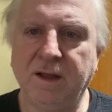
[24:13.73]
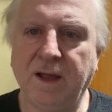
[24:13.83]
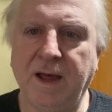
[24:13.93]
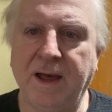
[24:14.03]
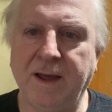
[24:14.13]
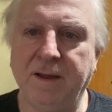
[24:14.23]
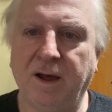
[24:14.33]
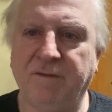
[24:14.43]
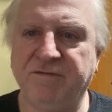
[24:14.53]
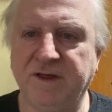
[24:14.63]

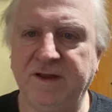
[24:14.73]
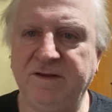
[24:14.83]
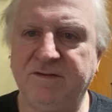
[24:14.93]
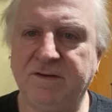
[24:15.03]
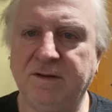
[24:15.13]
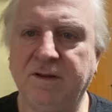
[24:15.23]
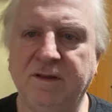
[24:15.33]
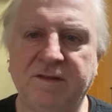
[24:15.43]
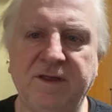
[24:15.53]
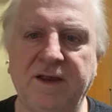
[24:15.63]
of these
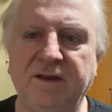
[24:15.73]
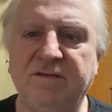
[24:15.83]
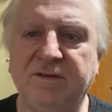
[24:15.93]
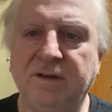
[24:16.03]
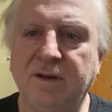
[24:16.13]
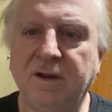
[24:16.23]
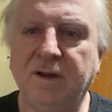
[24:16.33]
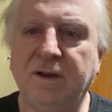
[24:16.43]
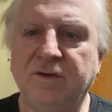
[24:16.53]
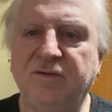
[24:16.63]
things
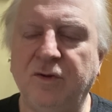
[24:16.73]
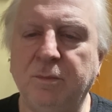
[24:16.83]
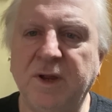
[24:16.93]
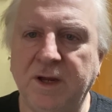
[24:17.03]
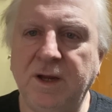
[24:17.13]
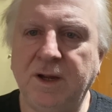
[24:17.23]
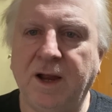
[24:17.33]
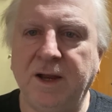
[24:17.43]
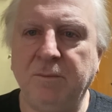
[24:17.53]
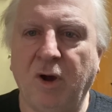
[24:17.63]
to me,
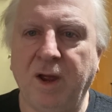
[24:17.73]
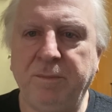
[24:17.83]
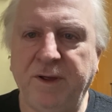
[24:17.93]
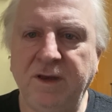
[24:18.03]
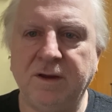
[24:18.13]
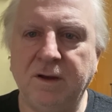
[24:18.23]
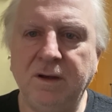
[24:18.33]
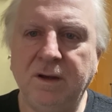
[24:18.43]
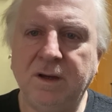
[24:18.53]
and in my opinion,